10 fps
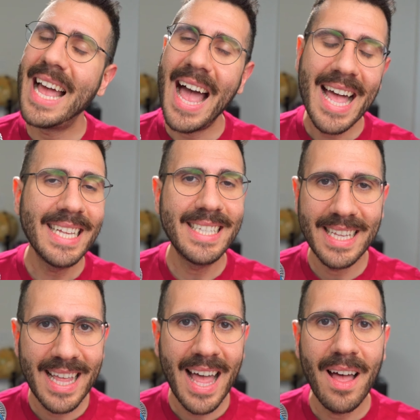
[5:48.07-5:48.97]
to add
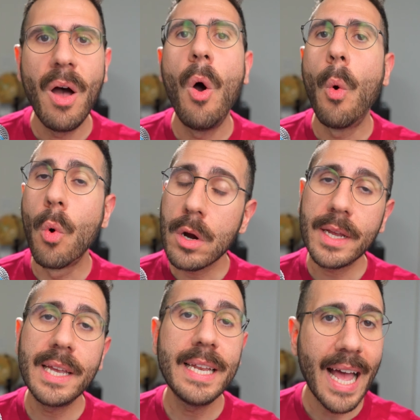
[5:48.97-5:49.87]
to that,
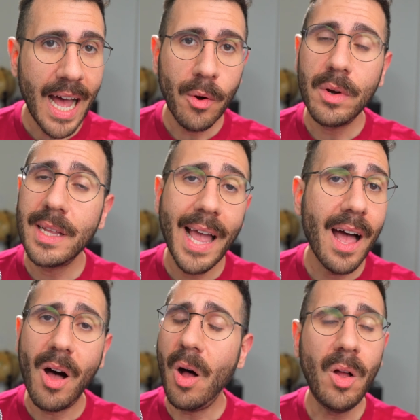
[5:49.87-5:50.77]
working hourly
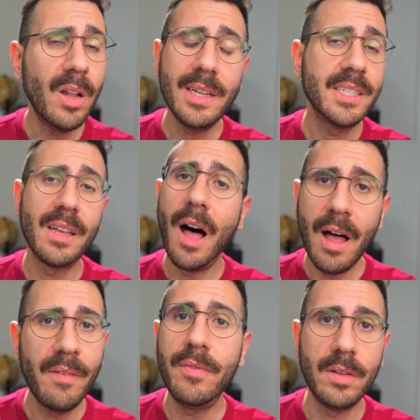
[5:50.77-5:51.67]
at all is
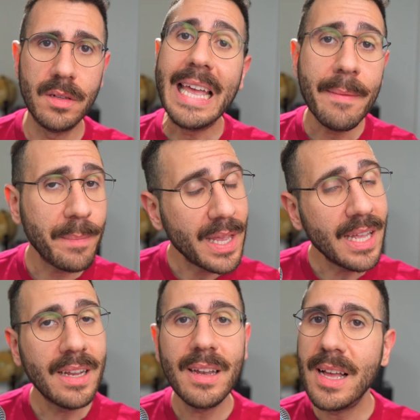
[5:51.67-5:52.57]
awful. It
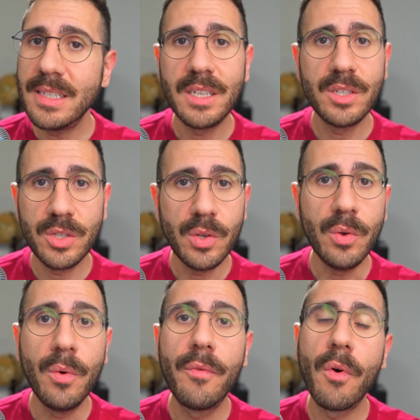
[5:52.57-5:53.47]
penalizes
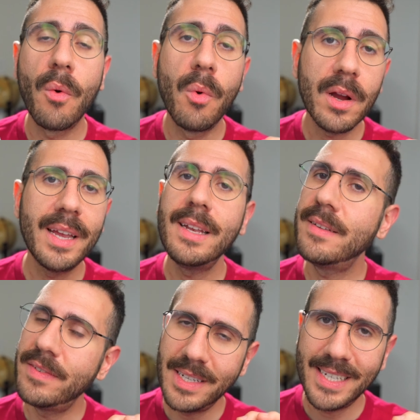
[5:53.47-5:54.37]
you for working
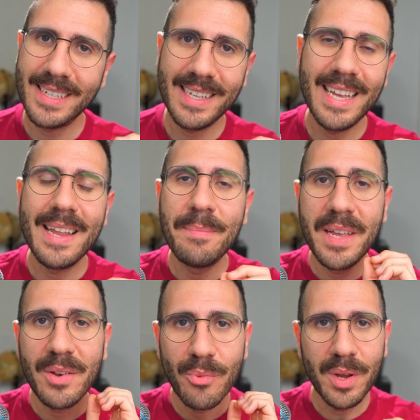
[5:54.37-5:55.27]
efficiently and
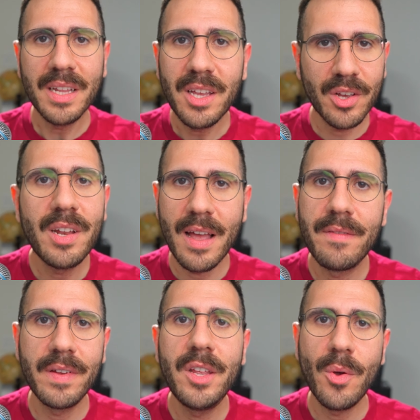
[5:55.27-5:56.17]
being really good at
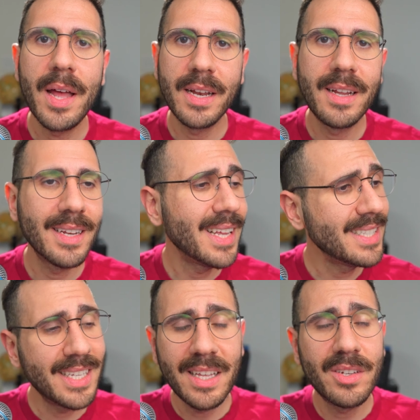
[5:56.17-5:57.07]
video editing.
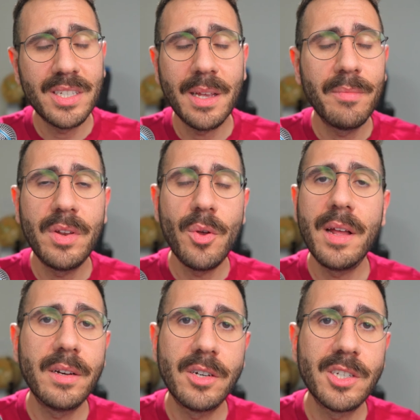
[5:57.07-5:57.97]
Let's say there's some video
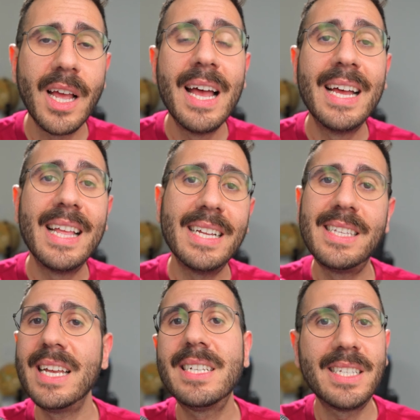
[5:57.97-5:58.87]
editors that
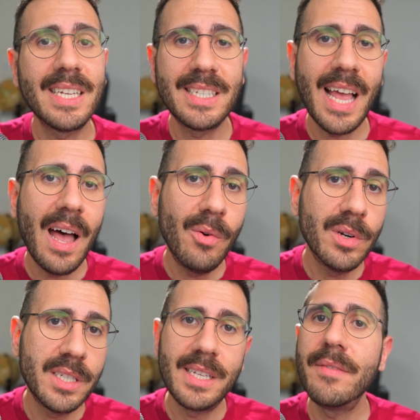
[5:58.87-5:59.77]
take 6
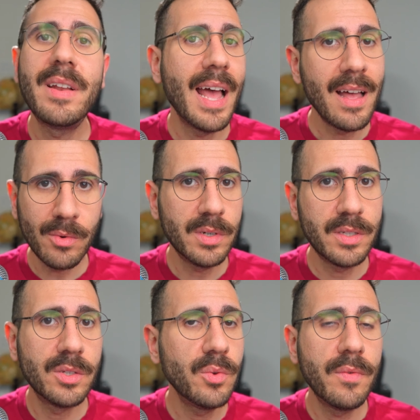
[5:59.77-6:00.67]
hours, 7 hours
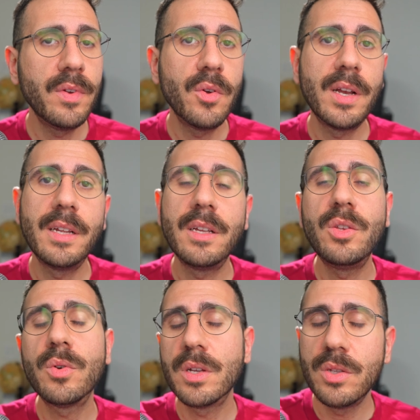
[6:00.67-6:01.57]
to do a video edit.
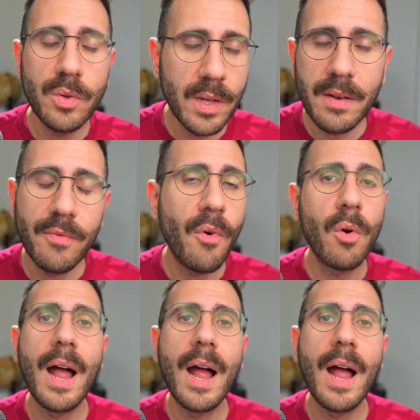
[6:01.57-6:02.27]
You can do it in 4